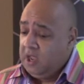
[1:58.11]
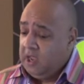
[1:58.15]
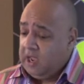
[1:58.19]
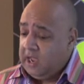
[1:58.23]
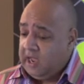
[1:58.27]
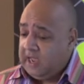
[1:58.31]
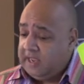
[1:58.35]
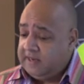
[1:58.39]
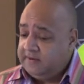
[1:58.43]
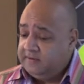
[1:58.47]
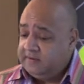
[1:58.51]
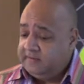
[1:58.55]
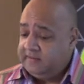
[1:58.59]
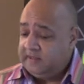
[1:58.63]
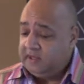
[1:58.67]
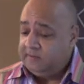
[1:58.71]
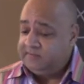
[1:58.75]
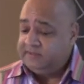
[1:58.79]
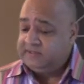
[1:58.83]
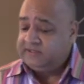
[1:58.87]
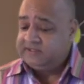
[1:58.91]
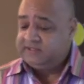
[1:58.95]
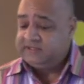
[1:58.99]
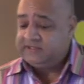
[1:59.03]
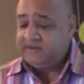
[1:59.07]
and there'll
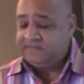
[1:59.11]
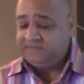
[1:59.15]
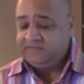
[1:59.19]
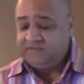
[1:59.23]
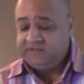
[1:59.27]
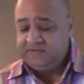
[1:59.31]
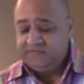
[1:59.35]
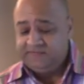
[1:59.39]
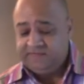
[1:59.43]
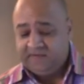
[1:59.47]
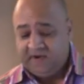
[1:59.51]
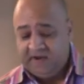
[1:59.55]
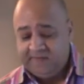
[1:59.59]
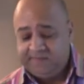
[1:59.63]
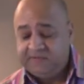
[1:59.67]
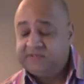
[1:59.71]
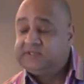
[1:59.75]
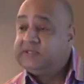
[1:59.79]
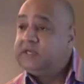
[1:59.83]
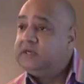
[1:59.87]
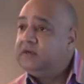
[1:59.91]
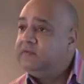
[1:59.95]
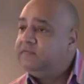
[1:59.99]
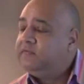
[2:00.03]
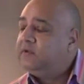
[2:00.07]
be
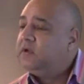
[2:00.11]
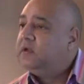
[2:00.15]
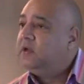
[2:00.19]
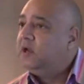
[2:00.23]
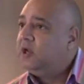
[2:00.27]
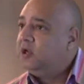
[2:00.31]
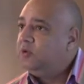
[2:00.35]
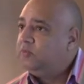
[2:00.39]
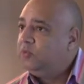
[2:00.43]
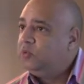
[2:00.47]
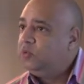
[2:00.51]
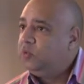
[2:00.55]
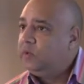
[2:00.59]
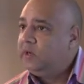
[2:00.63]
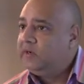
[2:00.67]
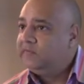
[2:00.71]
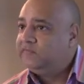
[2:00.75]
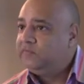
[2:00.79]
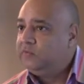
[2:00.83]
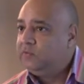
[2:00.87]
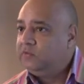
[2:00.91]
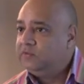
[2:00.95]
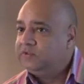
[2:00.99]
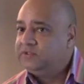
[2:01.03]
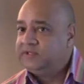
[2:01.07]
75% of the global
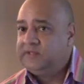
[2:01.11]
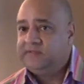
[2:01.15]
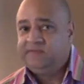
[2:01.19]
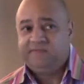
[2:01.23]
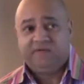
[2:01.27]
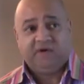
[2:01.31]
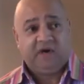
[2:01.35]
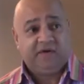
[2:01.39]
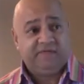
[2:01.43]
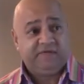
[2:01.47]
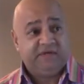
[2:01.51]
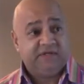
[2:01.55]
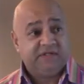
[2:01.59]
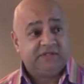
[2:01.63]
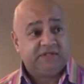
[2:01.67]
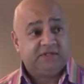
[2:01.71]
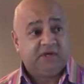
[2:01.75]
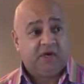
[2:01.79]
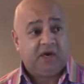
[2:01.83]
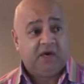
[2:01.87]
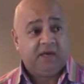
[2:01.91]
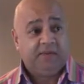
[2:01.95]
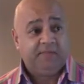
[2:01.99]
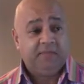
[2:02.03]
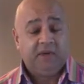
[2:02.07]
workforce in 5 years'
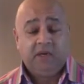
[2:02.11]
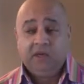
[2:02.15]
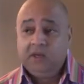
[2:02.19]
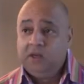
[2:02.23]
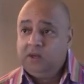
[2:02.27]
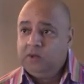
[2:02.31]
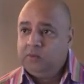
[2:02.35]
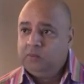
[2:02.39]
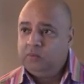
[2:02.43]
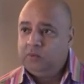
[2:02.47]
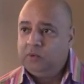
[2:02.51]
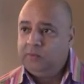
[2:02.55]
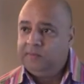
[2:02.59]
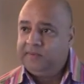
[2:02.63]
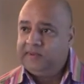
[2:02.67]
time will